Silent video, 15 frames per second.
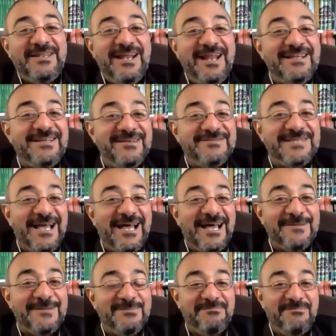the natives
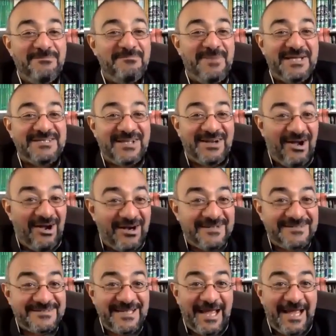had better art